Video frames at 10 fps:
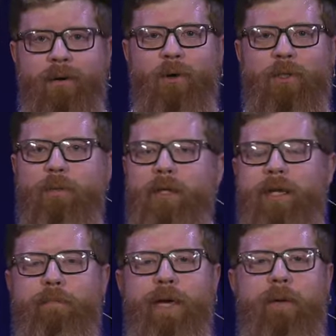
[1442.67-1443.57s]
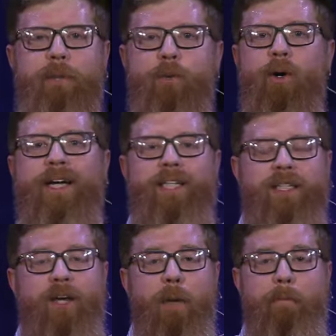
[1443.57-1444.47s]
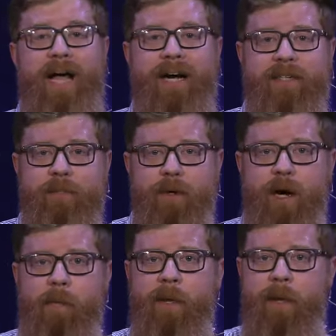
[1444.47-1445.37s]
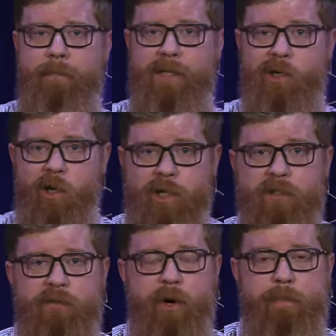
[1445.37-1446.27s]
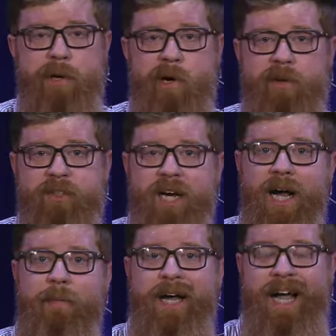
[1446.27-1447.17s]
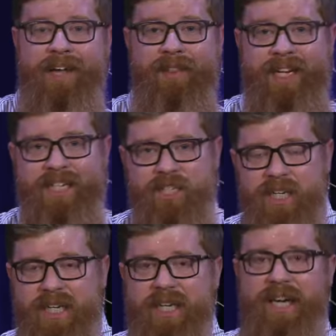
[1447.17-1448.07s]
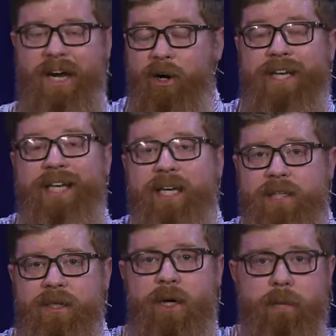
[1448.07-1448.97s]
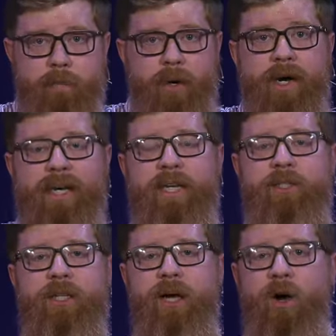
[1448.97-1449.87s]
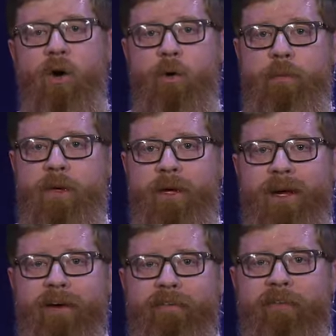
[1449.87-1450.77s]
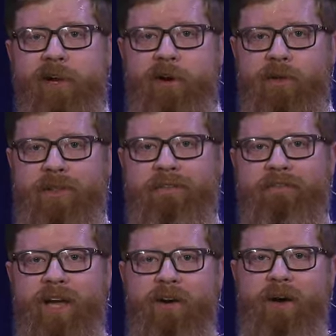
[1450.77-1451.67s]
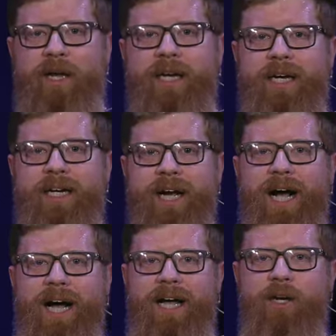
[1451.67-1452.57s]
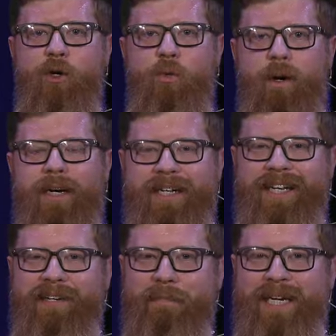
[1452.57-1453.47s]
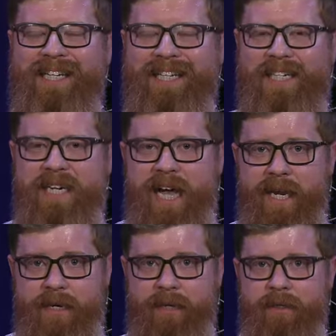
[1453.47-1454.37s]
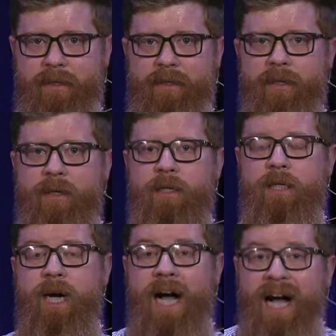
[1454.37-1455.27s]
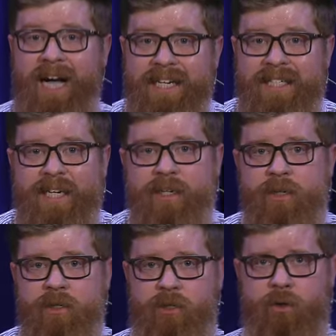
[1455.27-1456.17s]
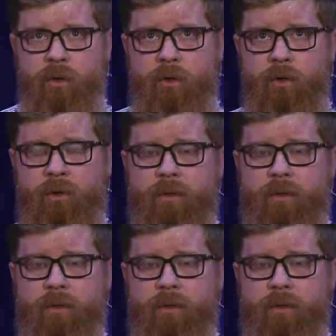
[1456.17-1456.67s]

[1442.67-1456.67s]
Ultimately, baby boy gets to come back to mom, be nursed for a period of time, and then she or he is brought into the home of Pharaoh, the very guy who wanted him dead. God is in control.